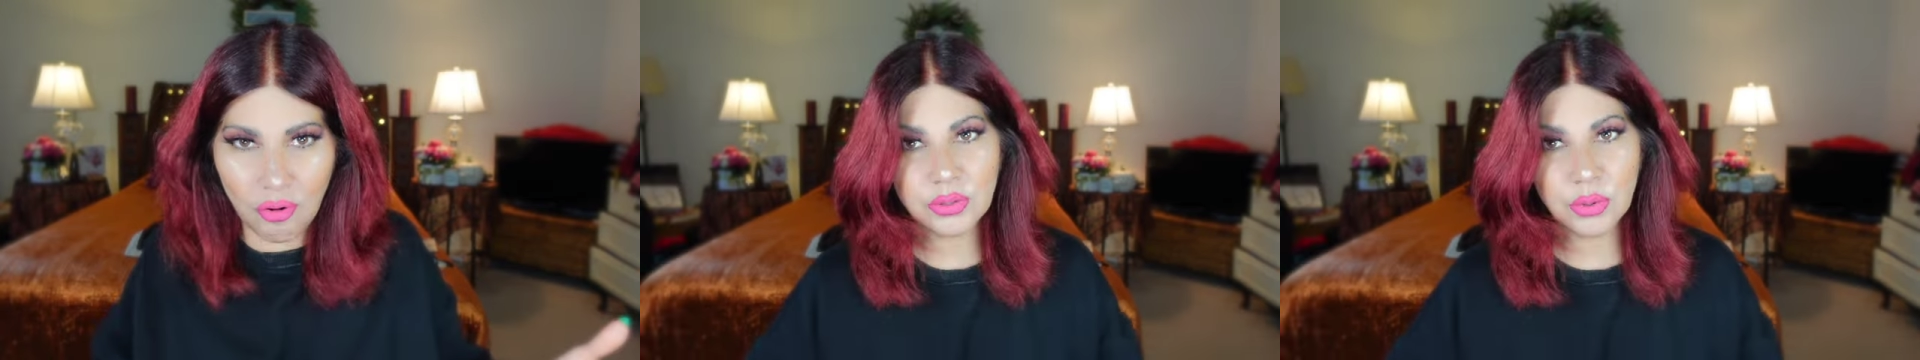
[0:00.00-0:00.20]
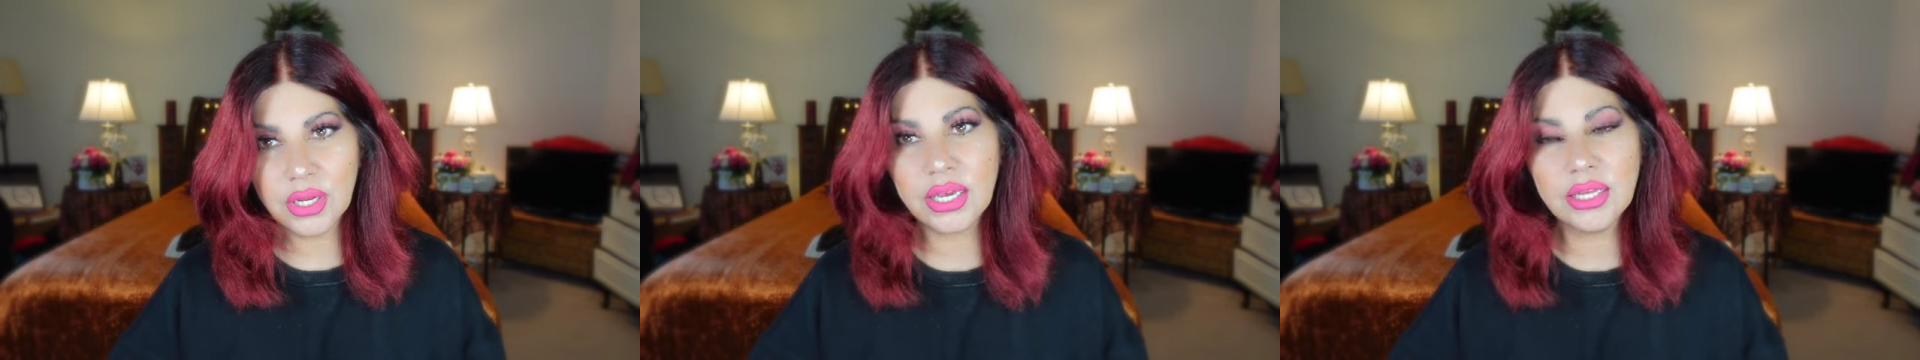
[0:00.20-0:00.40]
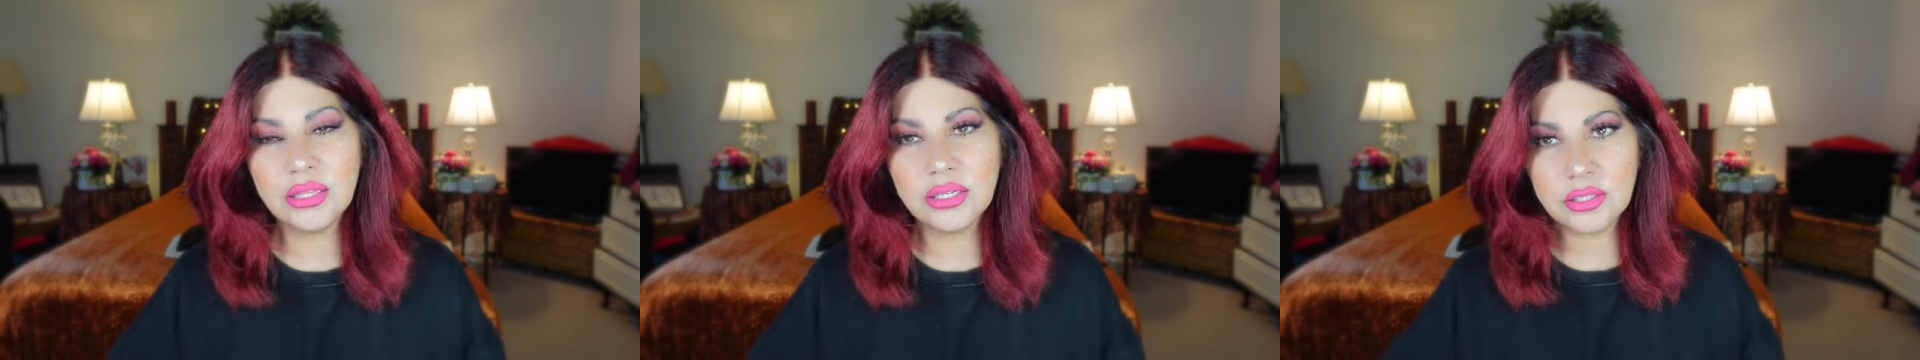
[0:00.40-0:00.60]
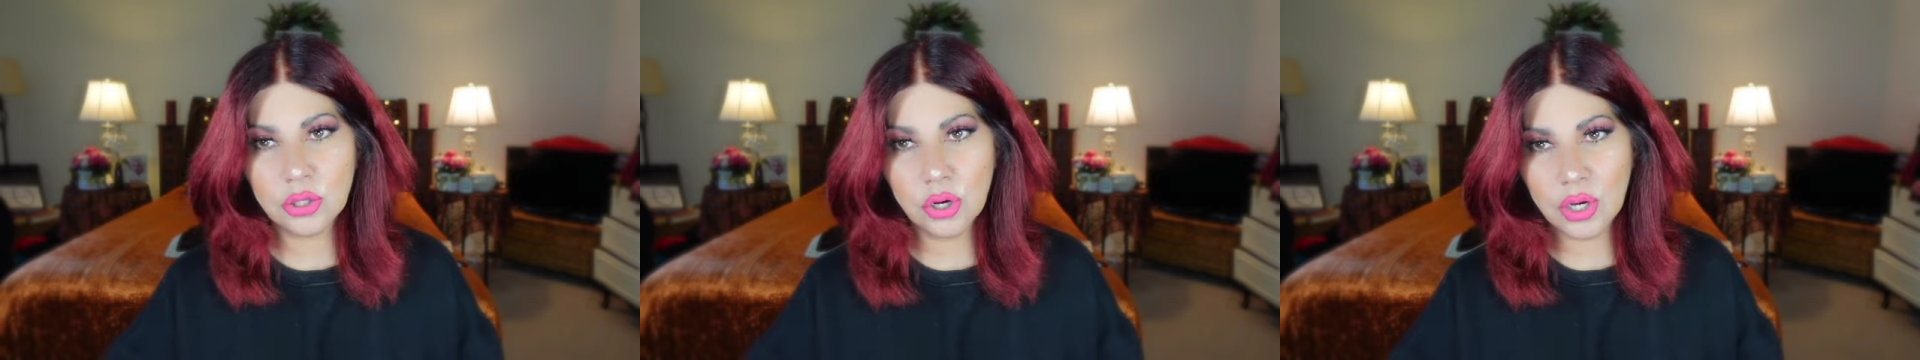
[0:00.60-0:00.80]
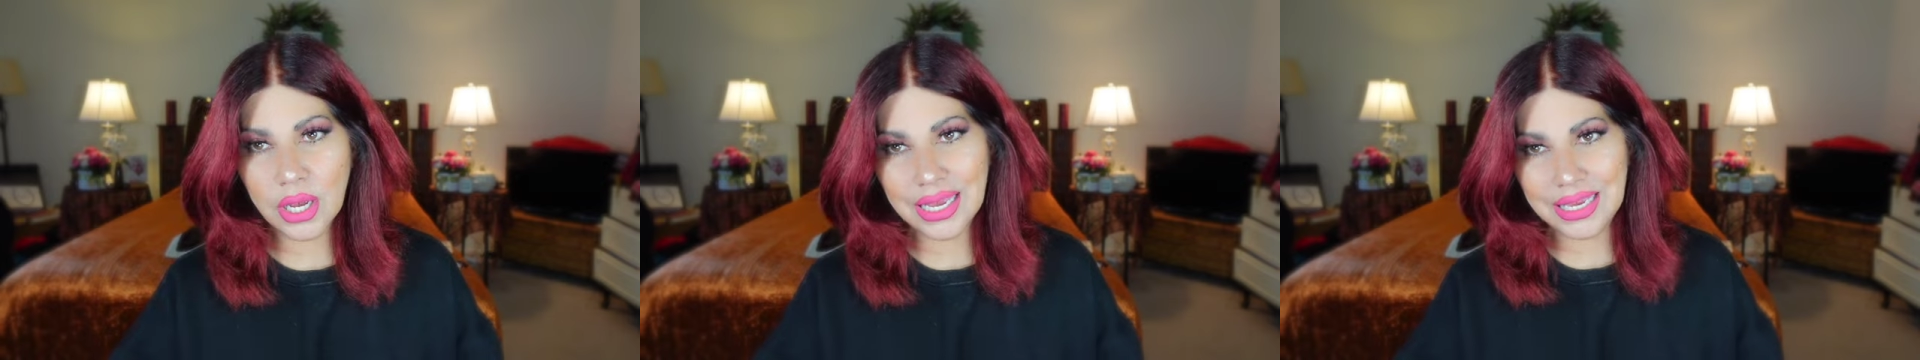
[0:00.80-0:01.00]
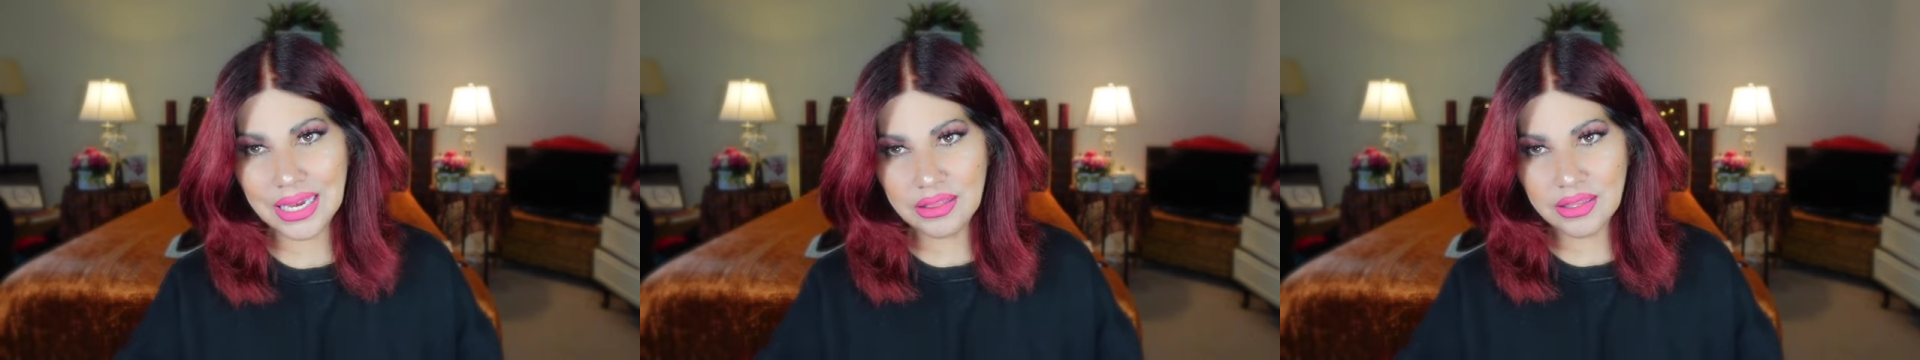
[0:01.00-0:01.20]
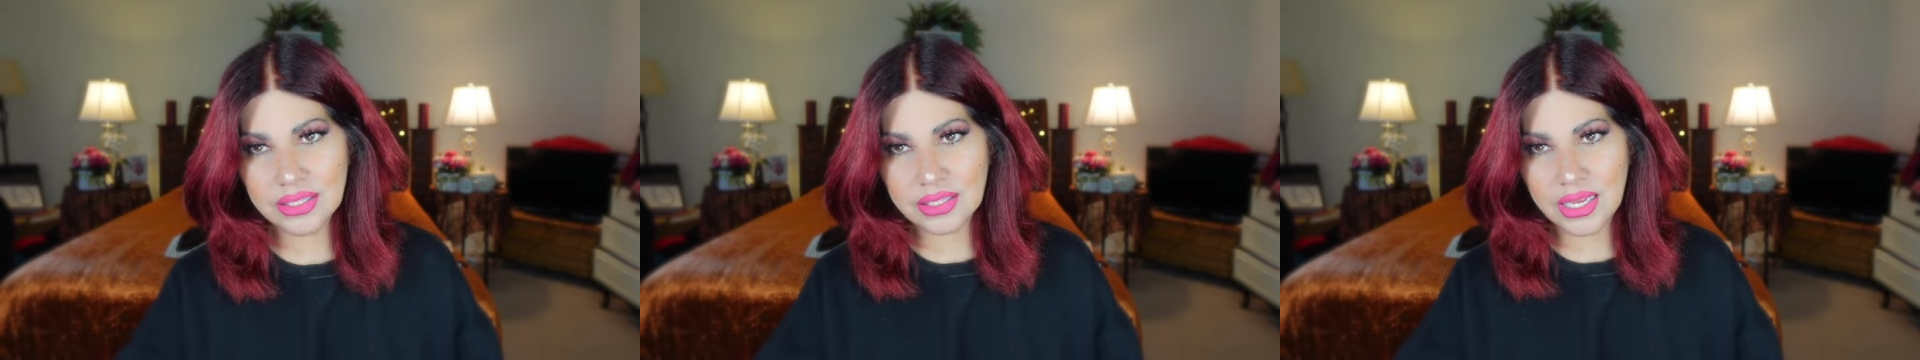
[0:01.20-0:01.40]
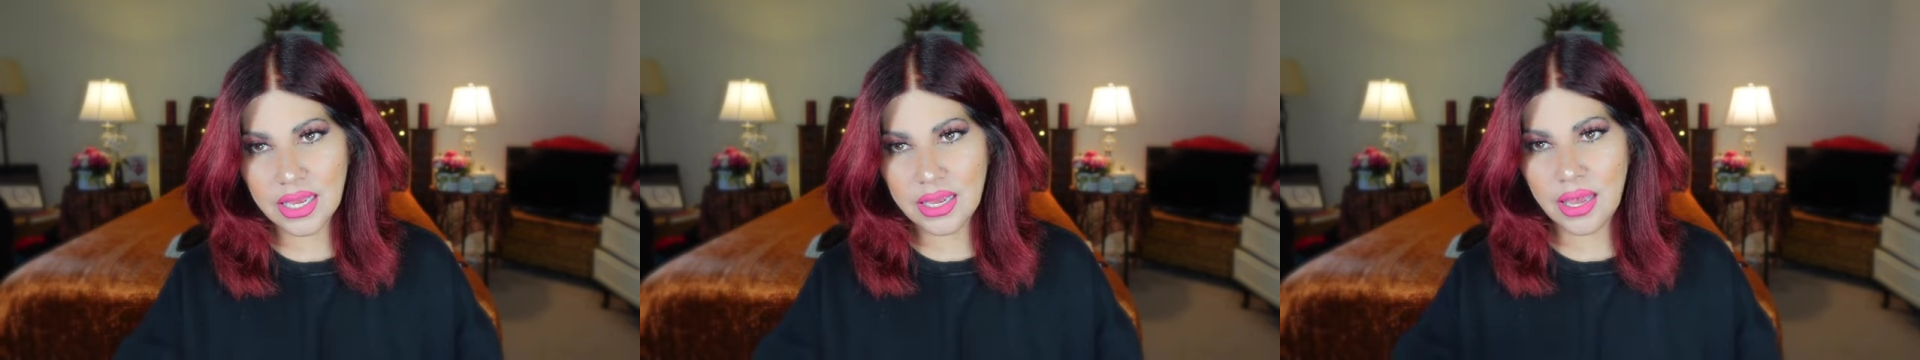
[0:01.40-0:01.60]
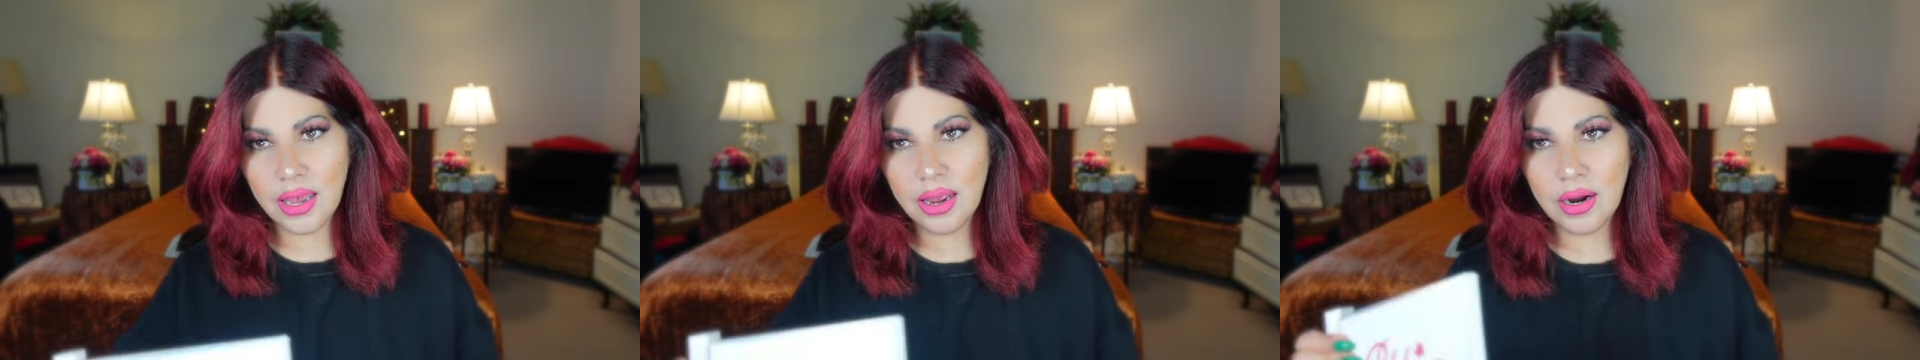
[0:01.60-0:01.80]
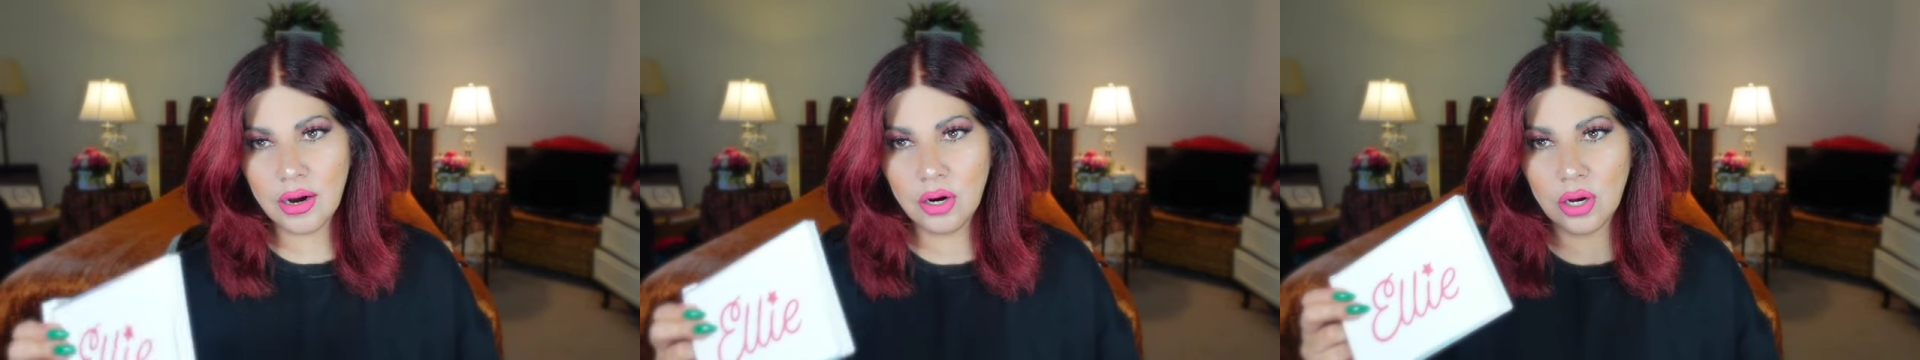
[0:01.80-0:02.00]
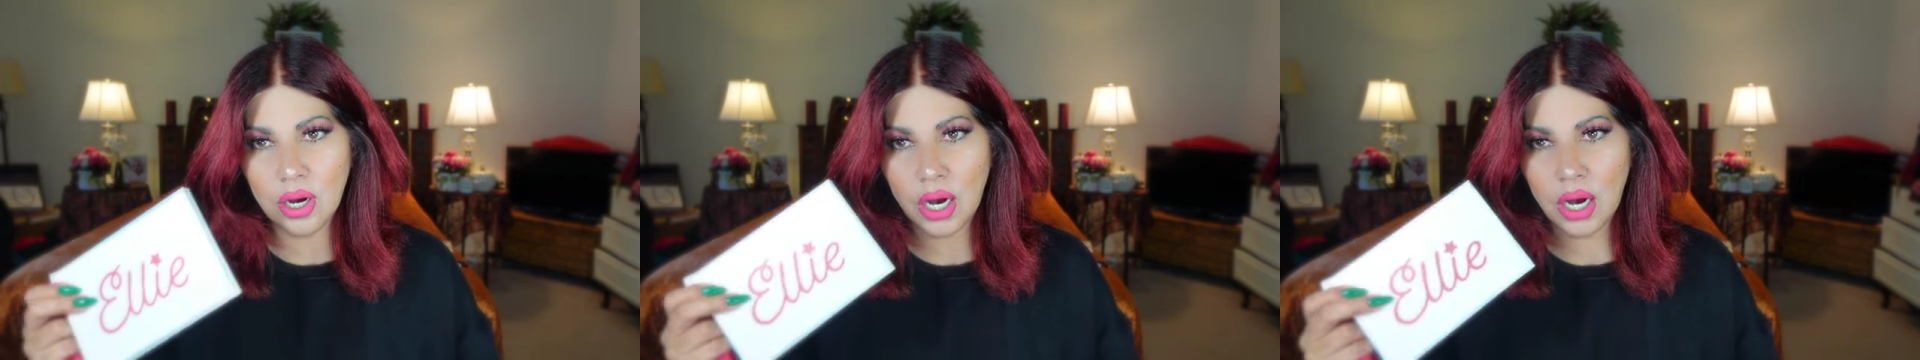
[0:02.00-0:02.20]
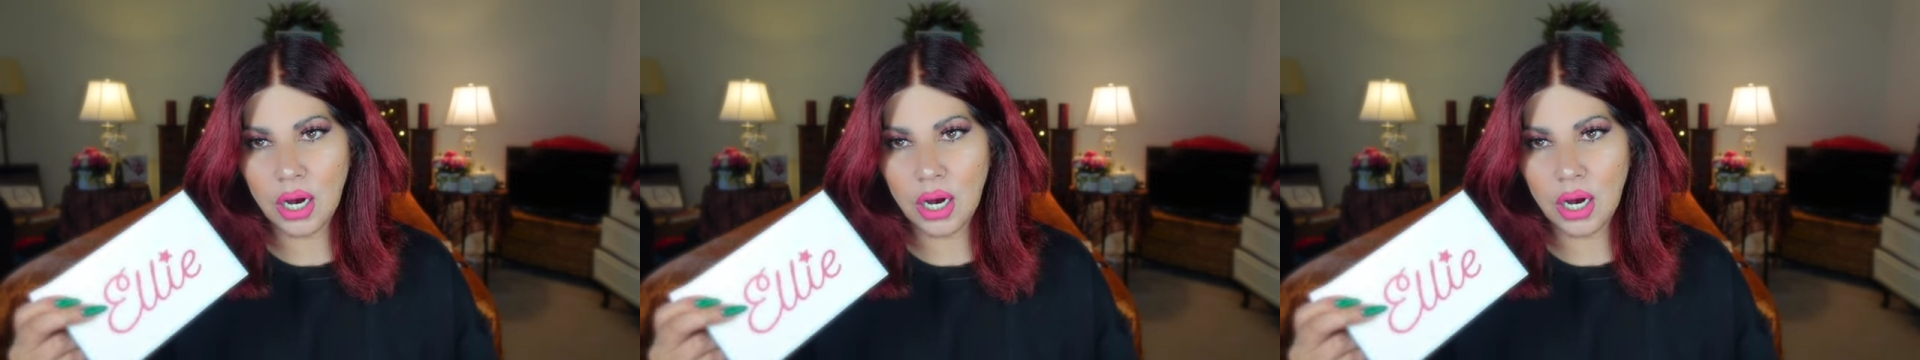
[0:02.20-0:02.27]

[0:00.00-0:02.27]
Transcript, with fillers: Guys, when I get this look, get the skincare,